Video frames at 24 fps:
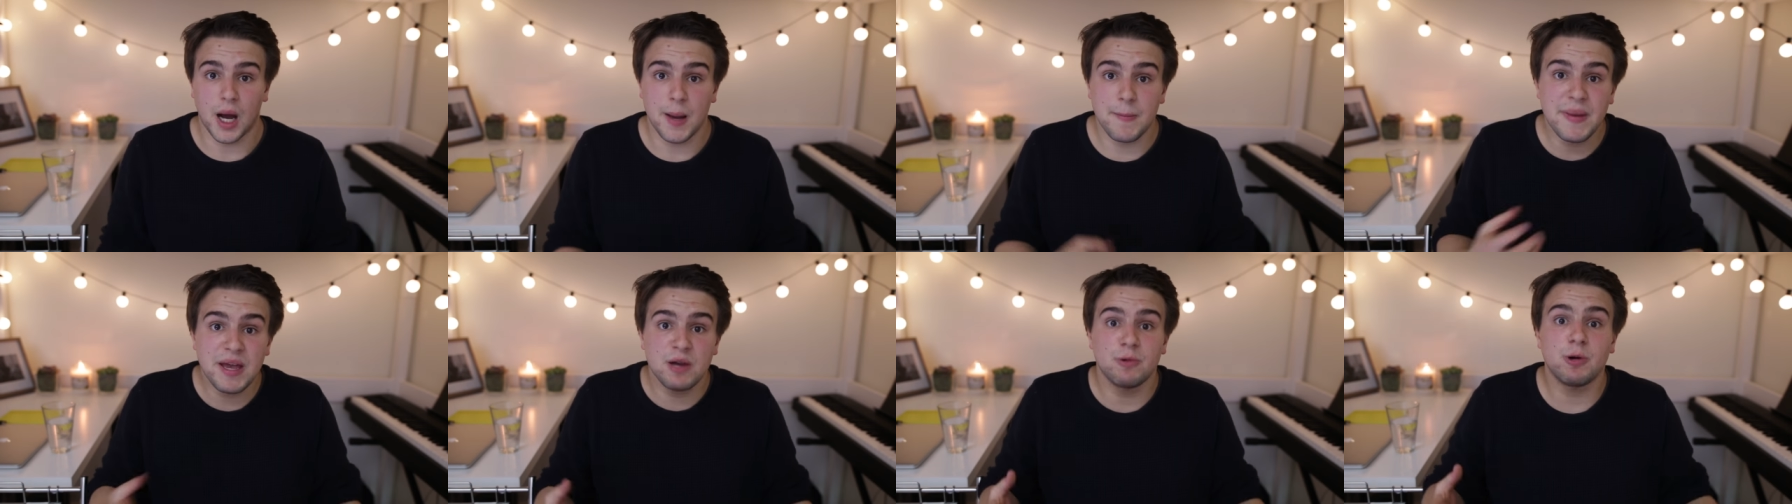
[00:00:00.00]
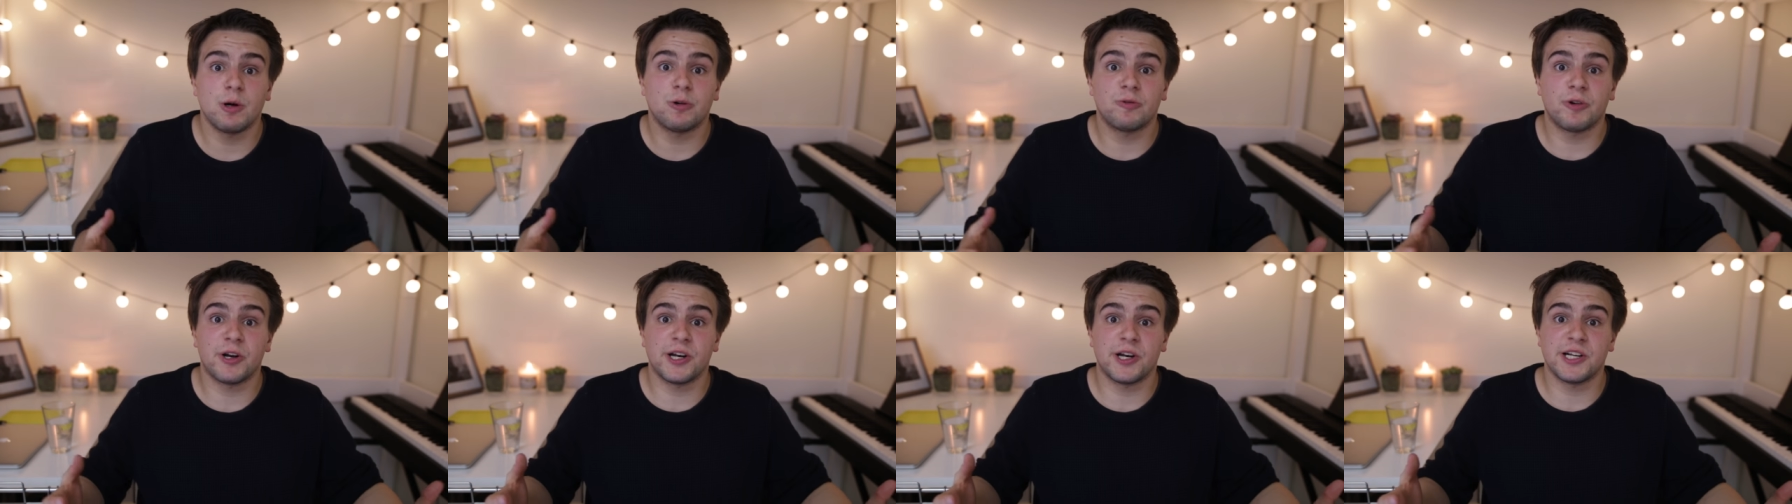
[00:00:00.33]
I may
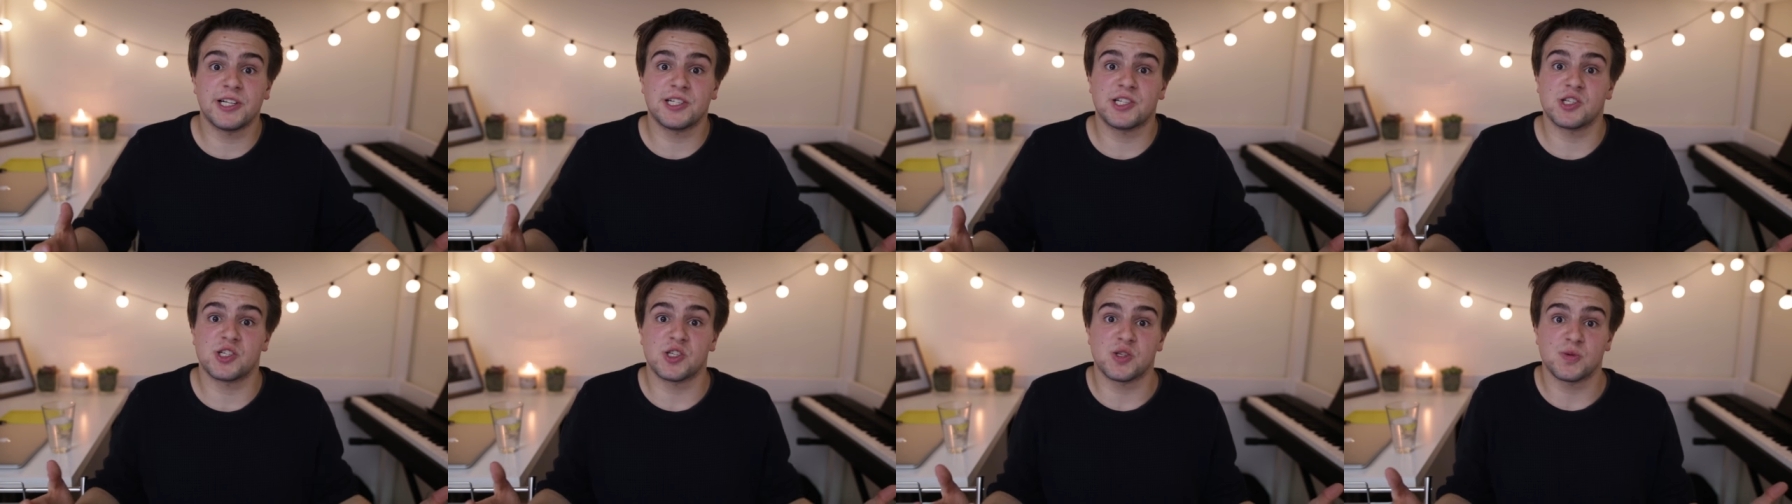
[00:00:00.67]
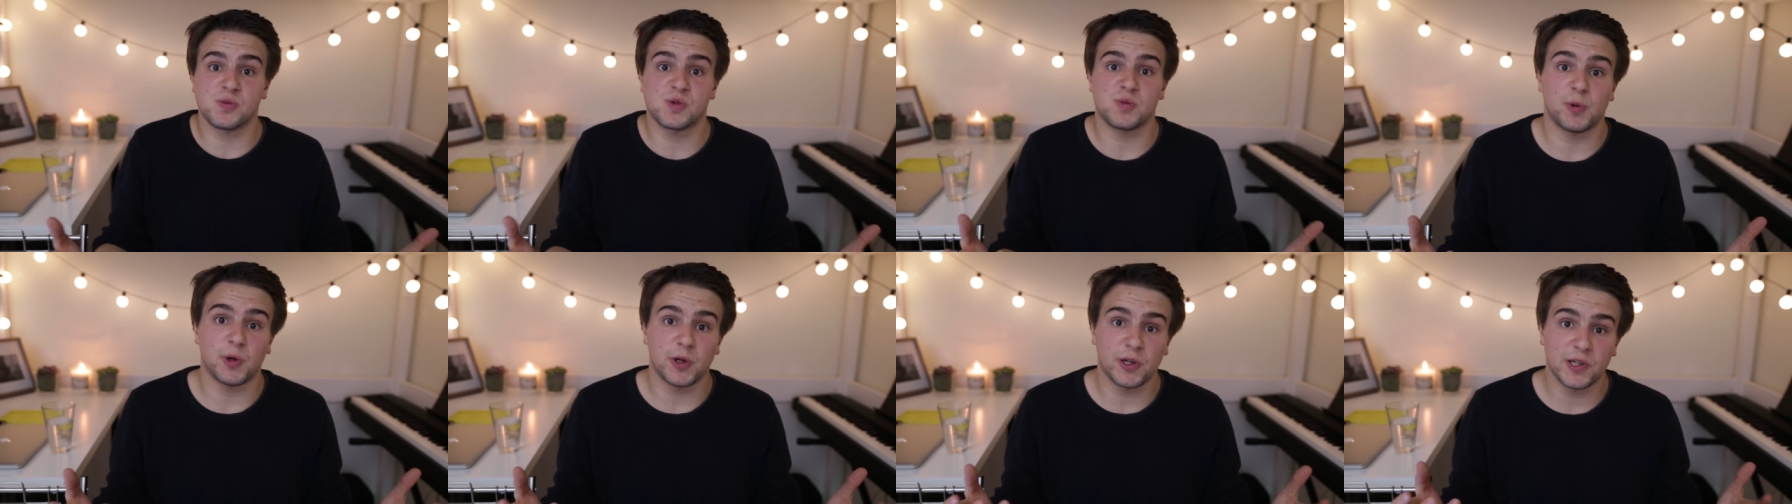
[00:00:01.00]
well run into some
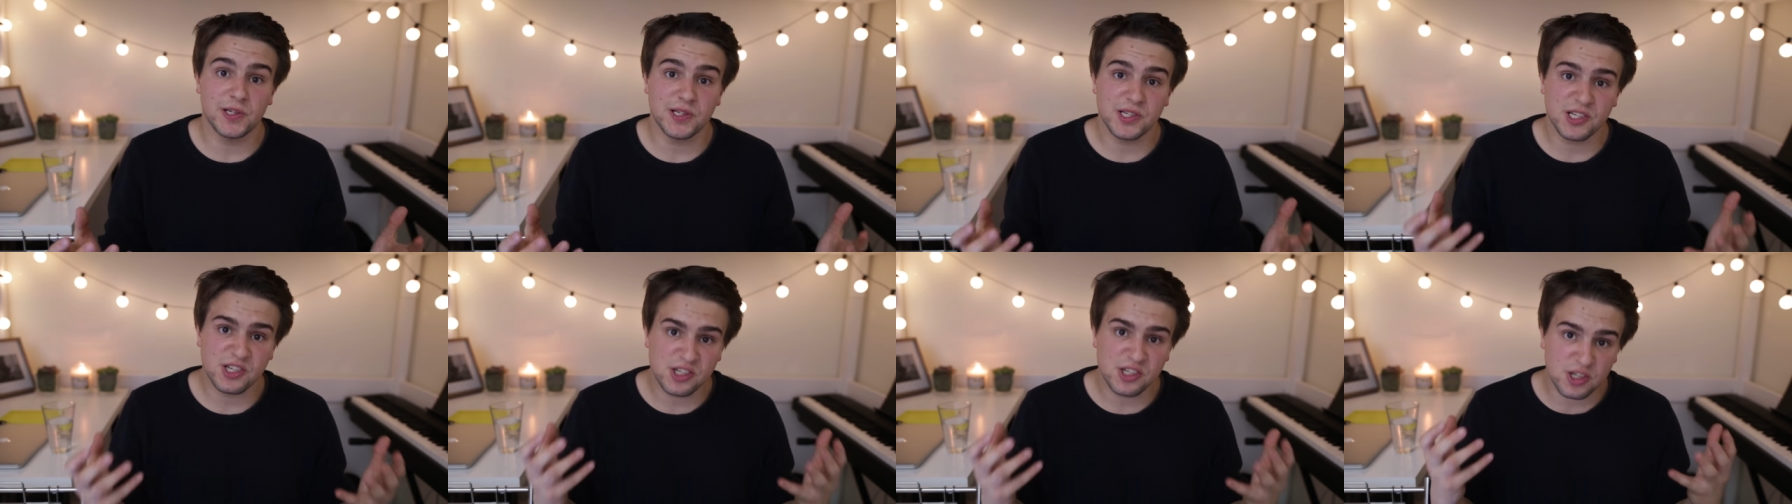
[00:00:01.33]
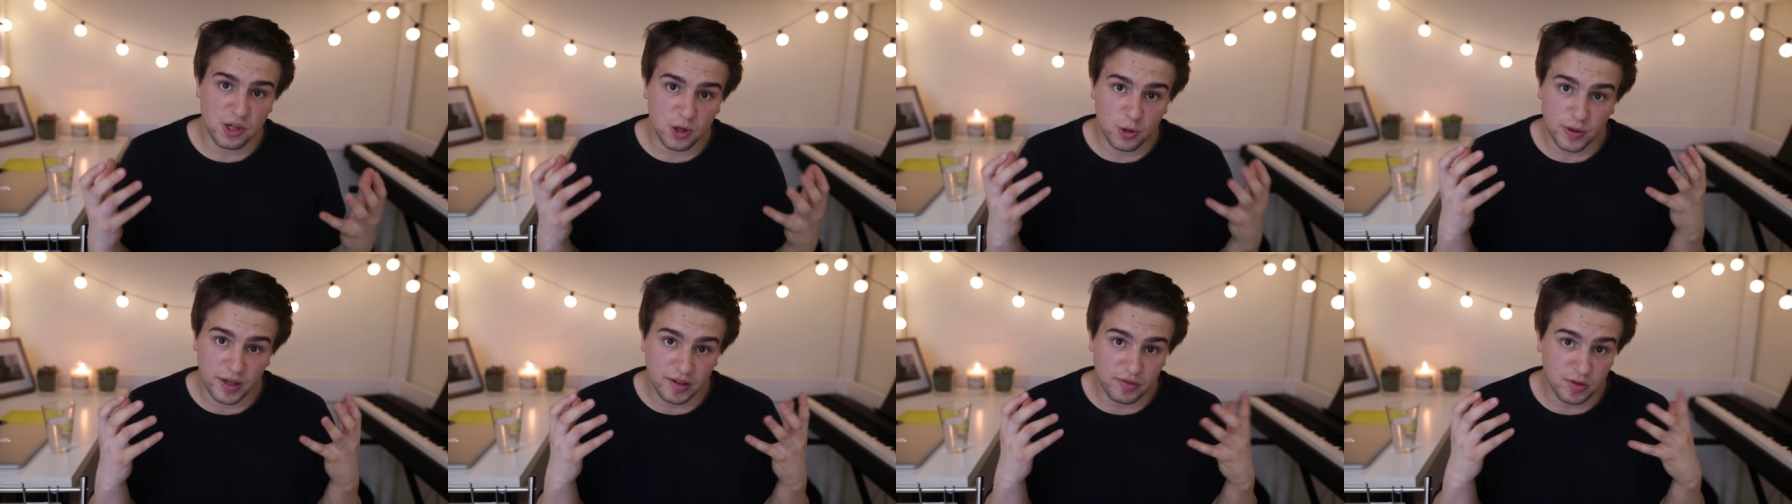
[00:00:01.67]
spoilers,
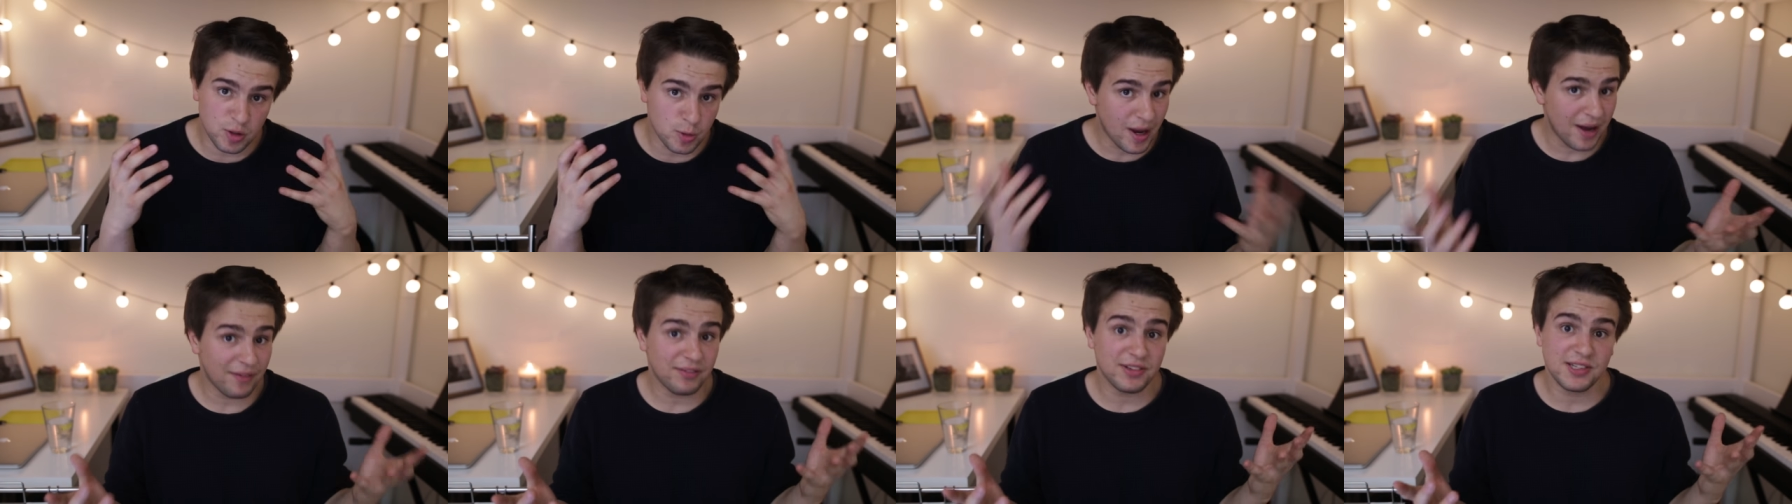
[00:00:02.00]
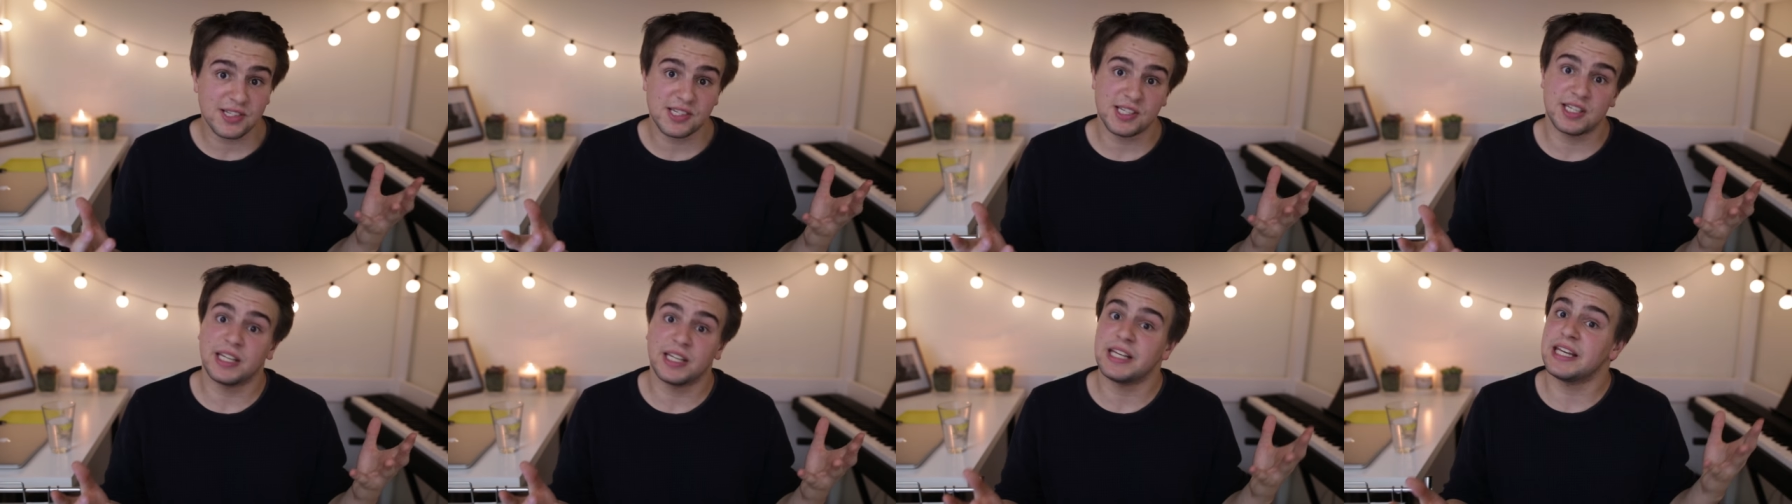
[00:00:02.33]
so if you
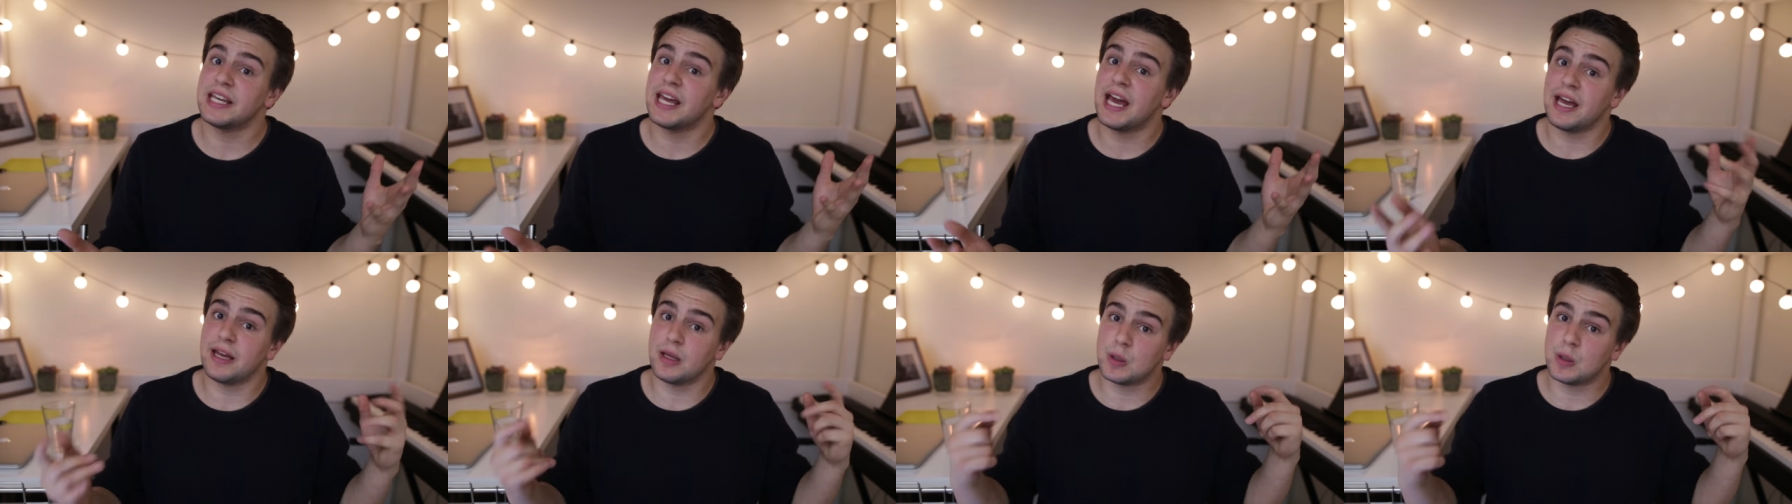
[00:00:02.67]
haven't seen it yet,